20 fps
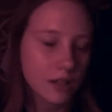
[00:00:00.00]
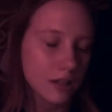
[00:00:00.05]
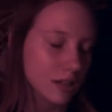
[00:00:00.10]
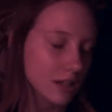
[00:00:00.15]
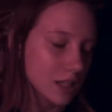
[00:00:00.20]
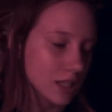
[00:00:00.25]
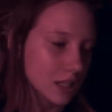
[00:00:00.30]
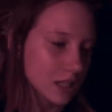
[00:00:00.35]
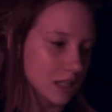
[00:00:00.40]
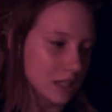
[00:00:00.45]

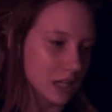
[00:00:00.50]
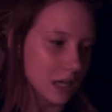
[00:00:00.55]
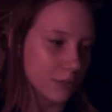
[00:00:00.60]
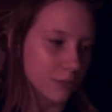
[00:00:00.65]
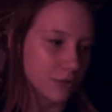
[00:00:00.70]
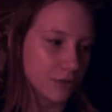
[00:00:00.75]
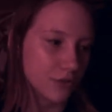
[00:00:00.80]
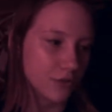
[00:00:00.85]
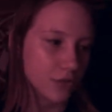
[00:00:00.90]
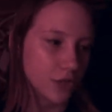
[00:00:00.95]
An
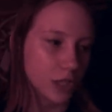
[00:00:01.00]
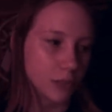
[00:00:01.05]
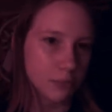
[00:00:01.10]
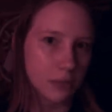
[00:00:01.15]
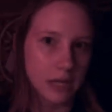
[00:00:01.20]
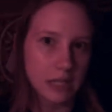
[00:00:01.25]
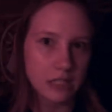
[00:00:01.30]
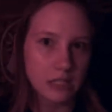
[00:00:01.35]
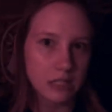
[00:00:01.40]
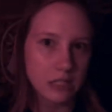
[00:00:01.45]
example for our
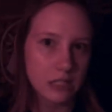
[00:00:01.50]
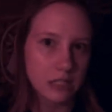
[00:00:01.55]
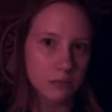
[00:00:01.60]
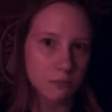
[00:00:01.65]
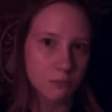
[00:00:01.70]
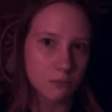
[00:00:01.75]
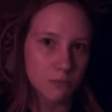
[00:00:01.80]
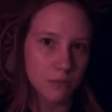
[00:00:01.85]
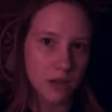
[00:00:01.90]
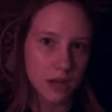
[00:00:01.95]
Pisces
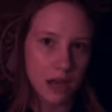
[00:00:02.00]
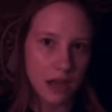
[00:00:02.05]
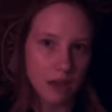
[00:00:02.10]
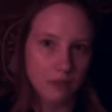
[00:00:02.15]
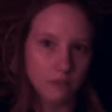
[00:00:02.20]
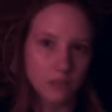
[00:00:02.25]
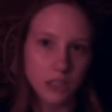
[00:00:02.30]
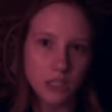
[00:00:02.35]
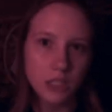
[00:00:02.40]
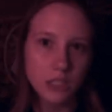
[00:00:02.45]

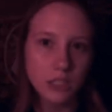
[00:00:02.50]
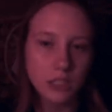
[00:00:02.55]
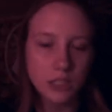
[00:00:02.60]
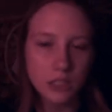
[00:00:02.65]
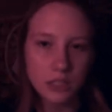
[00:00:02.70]
Midheaven